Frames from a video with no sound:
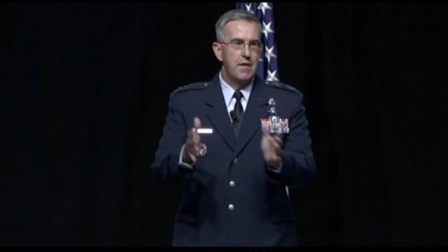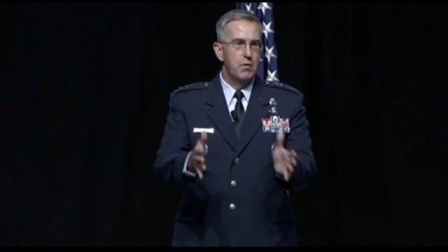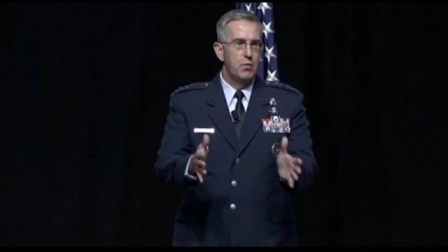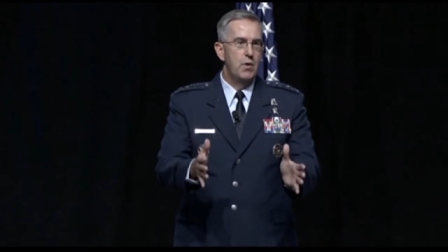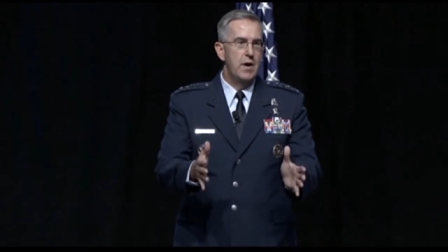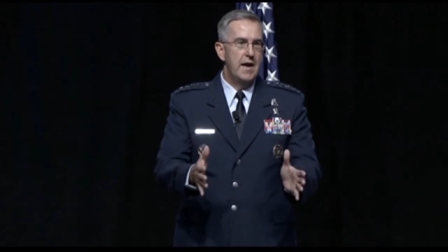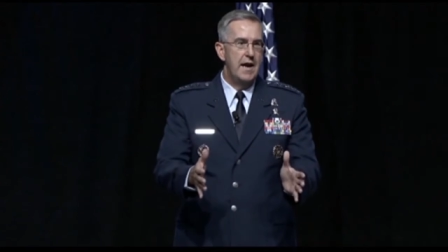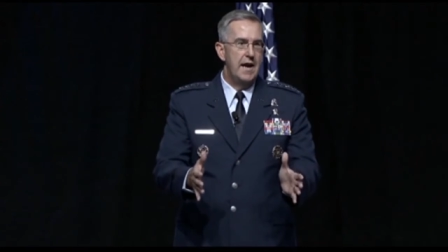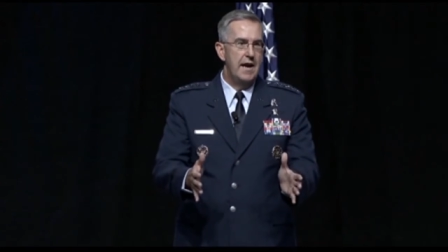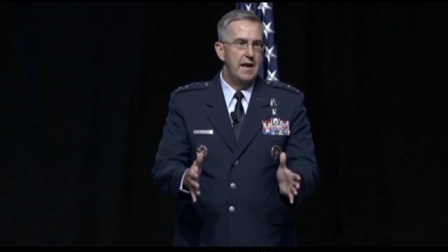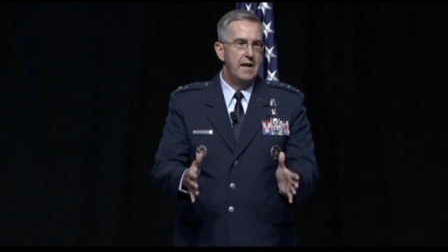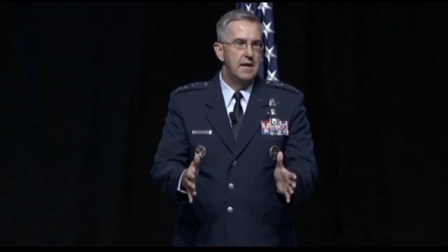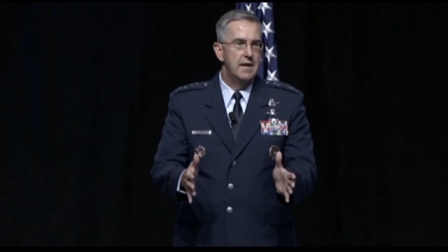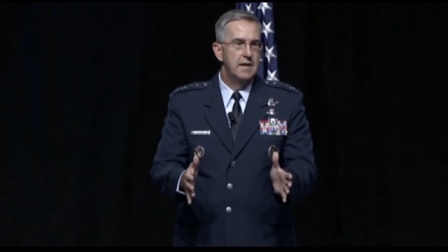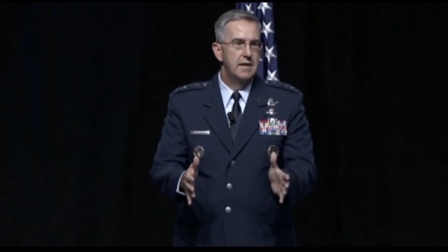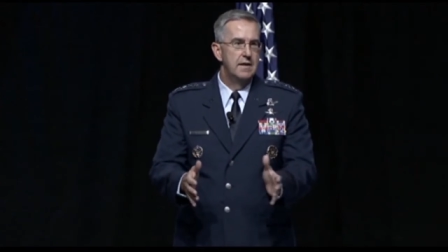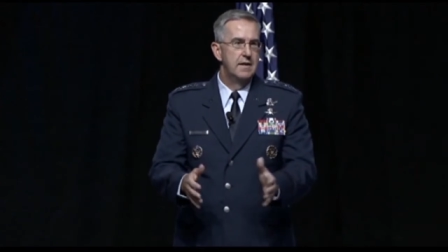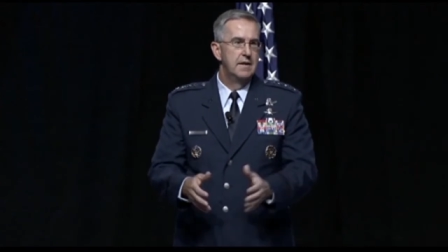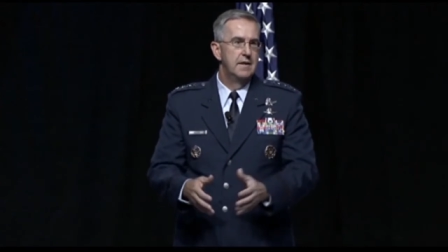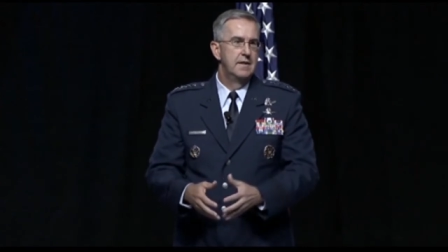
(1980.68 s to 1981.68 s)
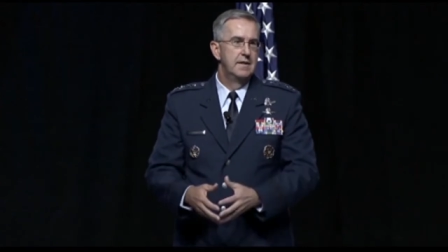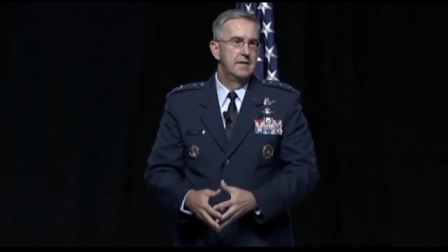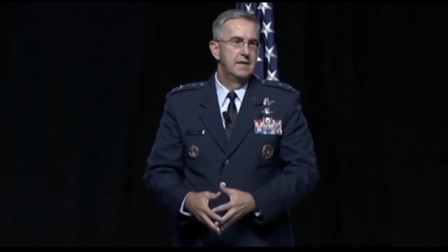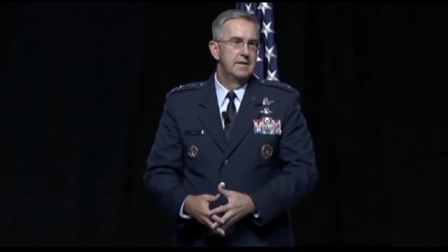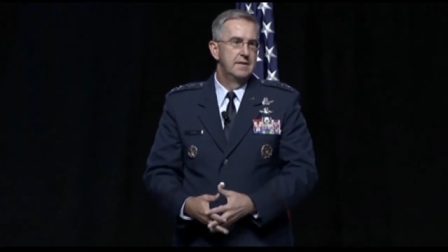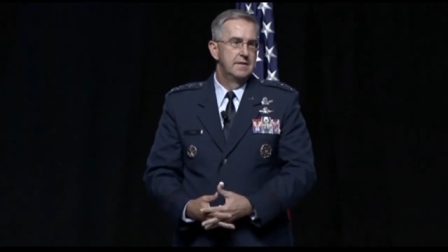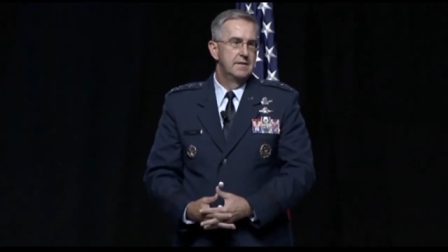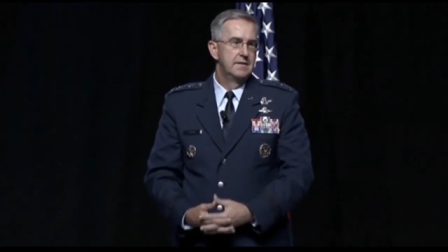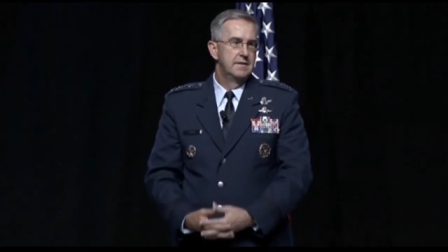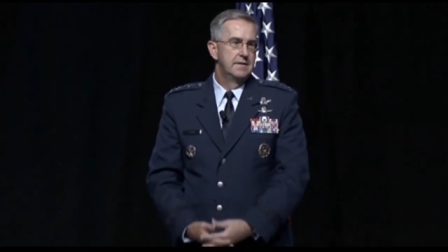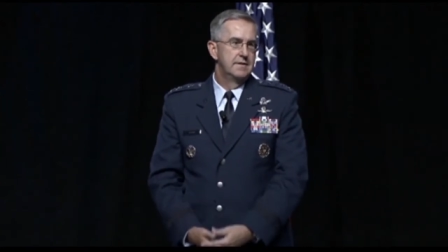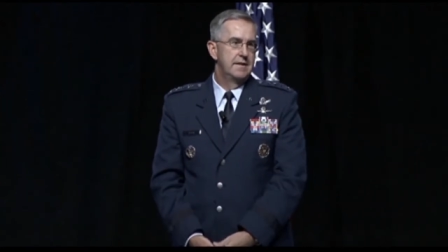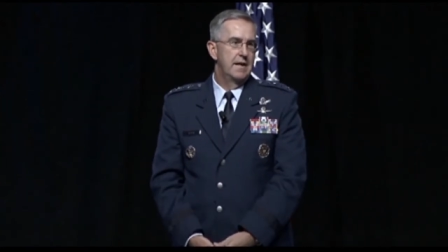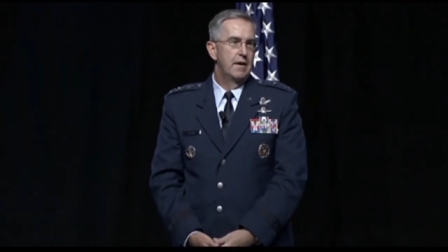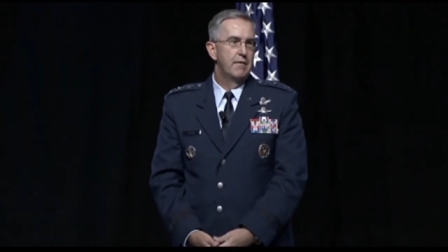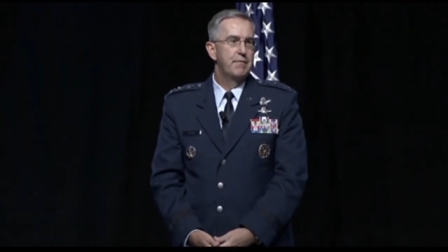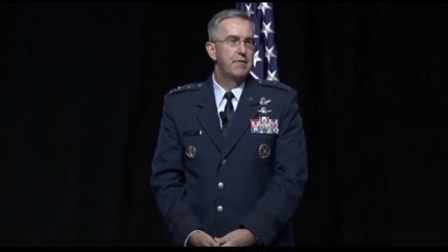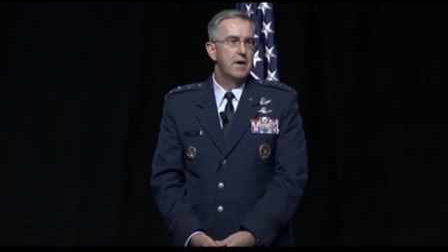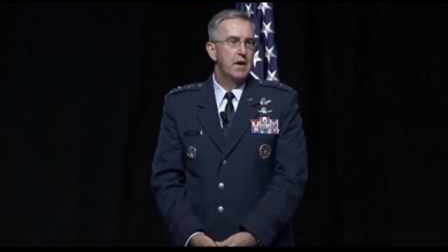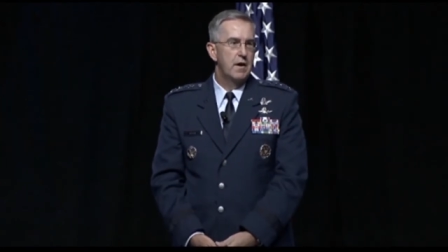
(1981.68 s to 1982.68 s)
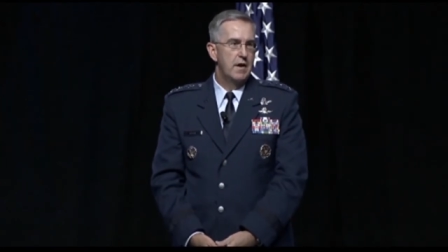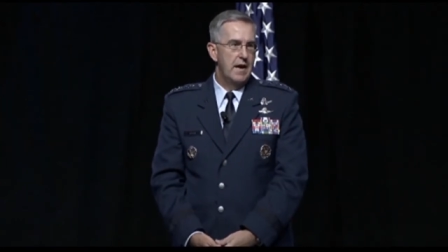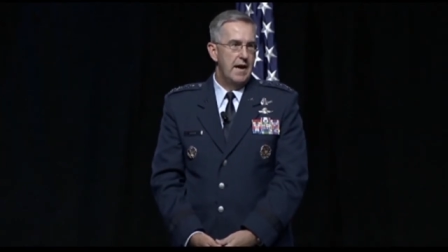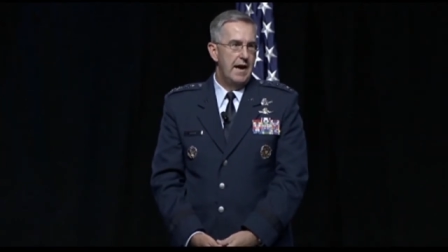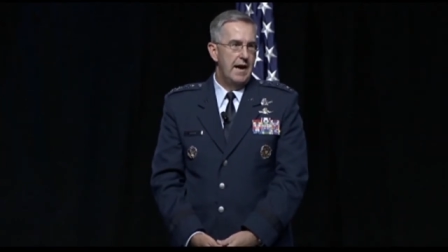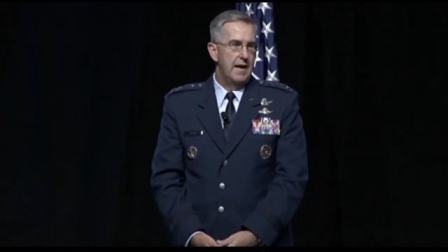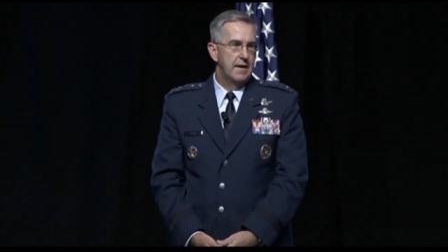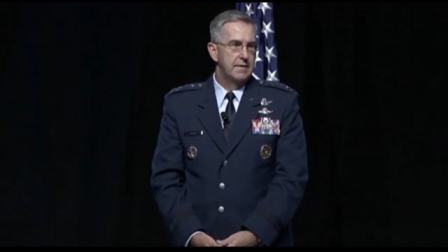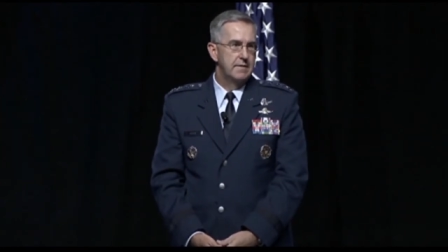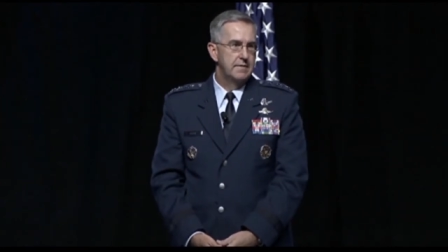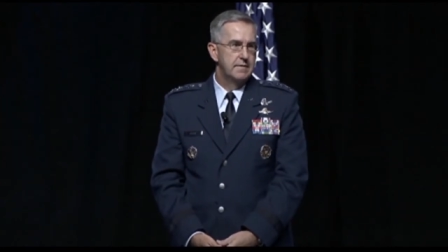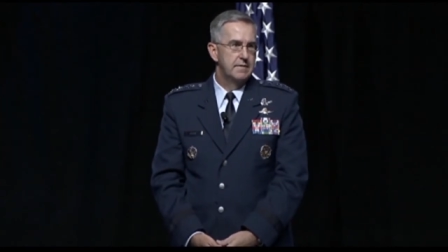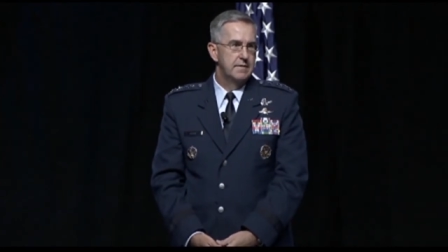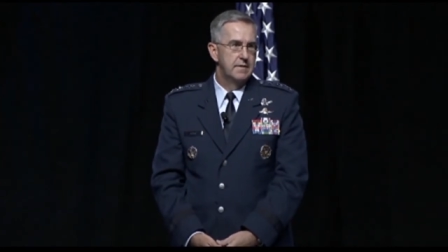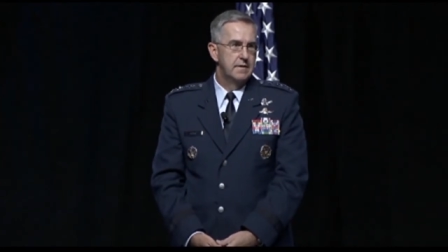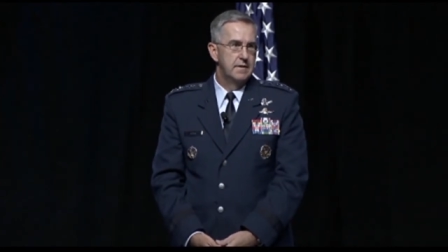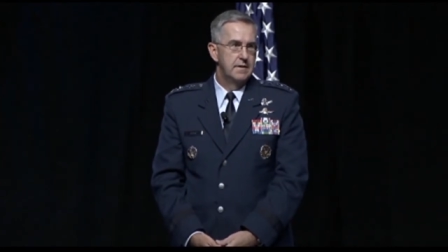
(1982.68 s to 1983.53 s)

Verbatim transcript: get out of the way, they'll figure it out.